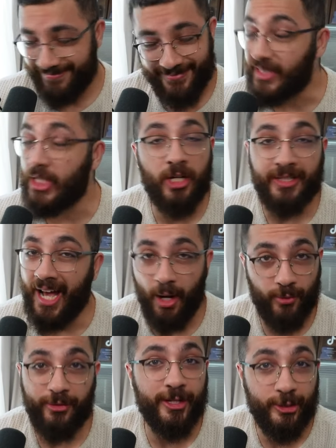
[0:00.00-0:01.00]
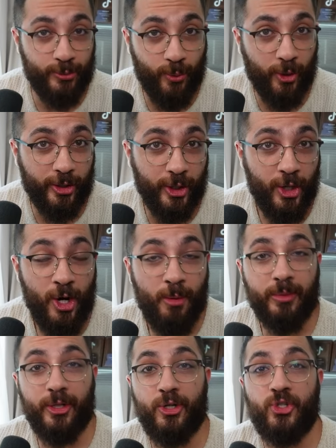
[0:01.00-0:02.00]
not how things work.
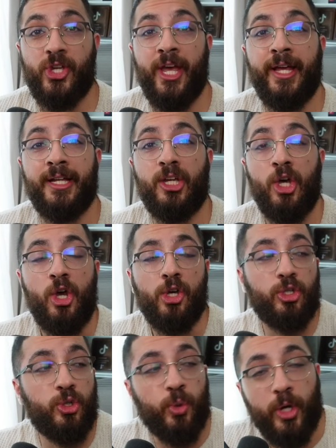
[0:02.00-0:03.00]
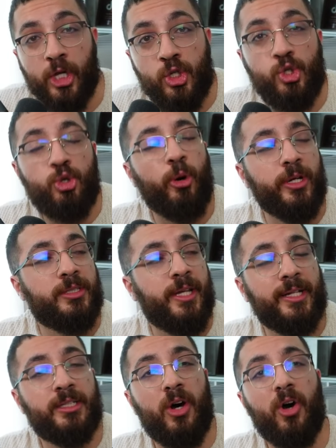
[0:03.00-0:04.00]
But they're saying, you enjoy
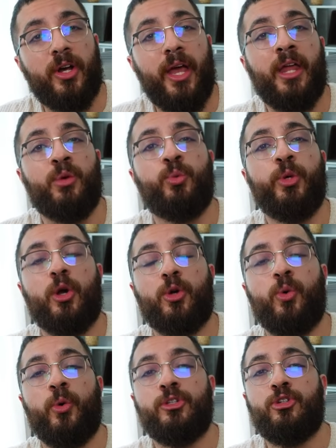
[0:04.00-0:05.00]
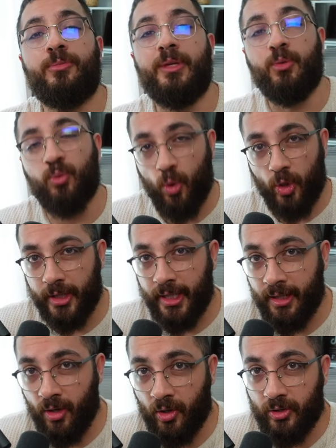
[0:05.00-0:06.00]
TikTok, and we are going to be
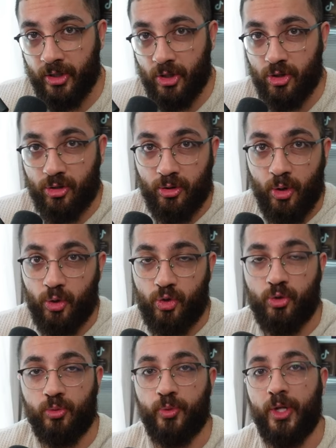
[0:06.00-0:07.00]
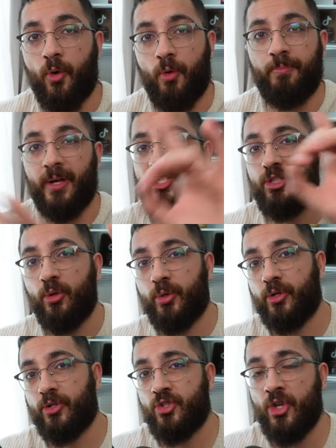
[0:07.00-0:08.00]
working on this lawsuit with our best
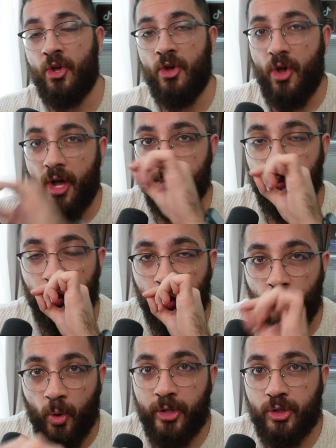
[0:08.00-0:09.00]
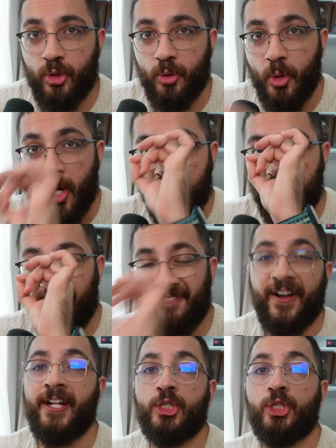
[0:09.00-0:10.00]
lawyers, and we're going to
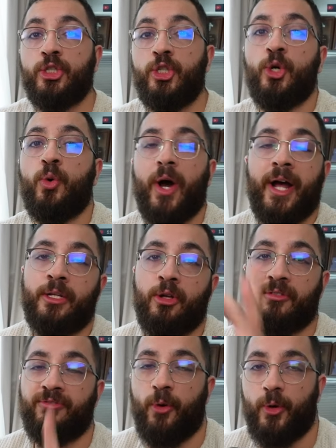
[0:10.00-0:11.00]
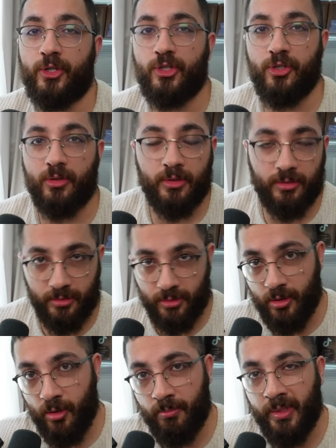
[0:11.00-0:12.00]
defend you and your voice.
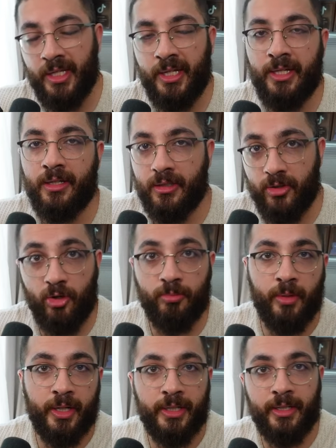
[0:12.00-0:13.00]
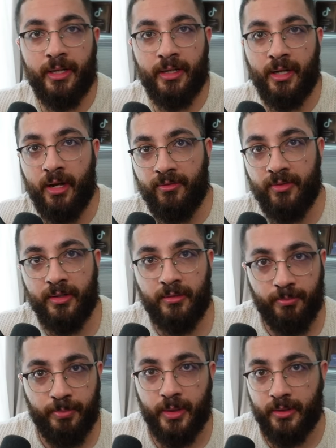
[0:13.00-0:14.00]
You know, meaning their money and every
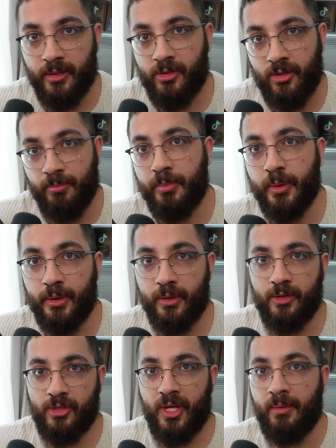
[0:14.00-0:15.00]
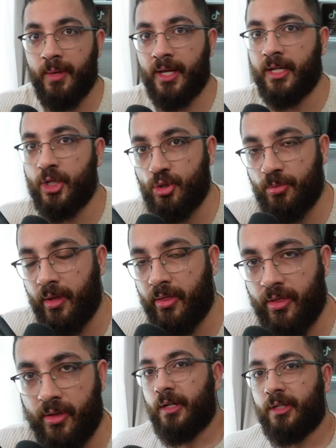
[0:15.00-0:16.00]
billions and billions they make each
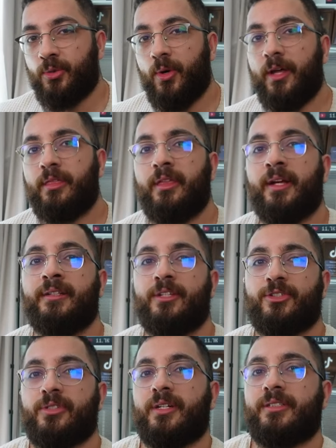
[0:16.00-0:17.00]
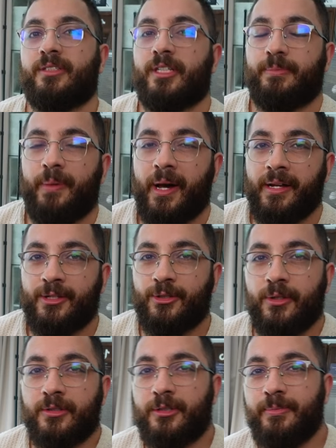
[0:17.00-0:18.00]
month. Now, do I think this TikTok ban is
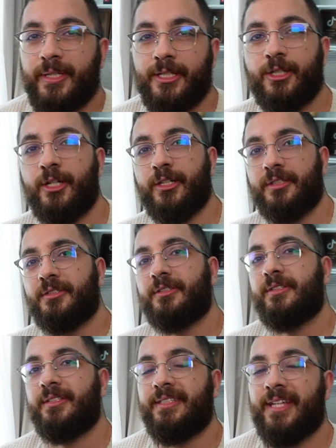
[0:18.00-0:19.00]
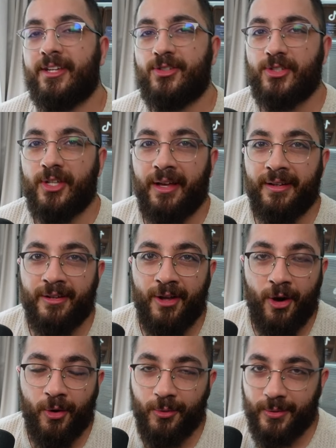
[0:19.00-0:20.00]
going to be good? Yes and
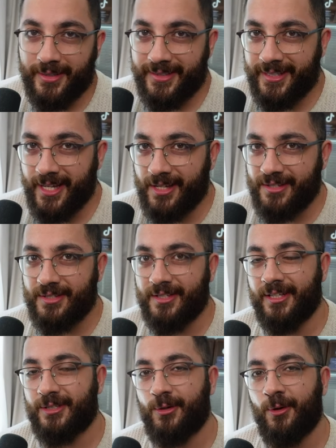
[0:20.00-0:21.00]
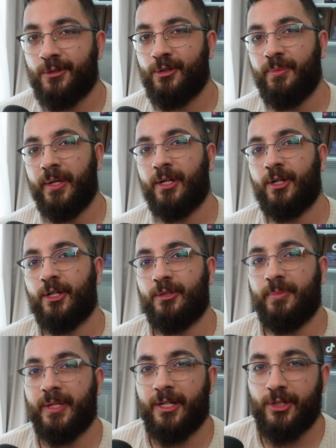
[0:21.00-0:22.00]
no. Yes, it's going to be good
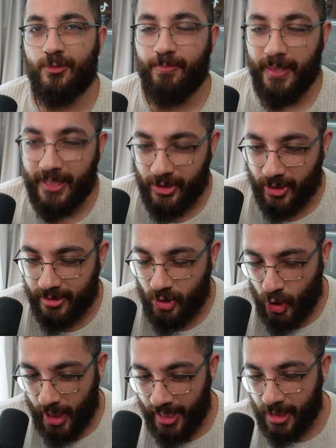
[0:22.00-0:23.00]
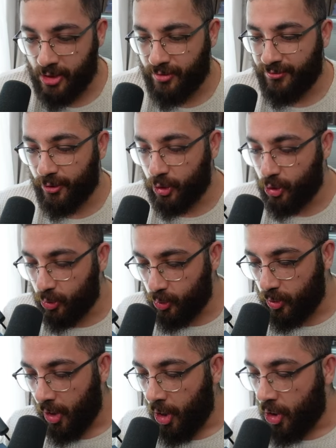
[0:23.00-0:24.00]
because it's a chance for
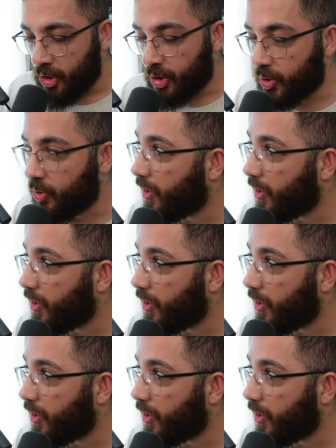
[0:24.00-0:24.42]
you to go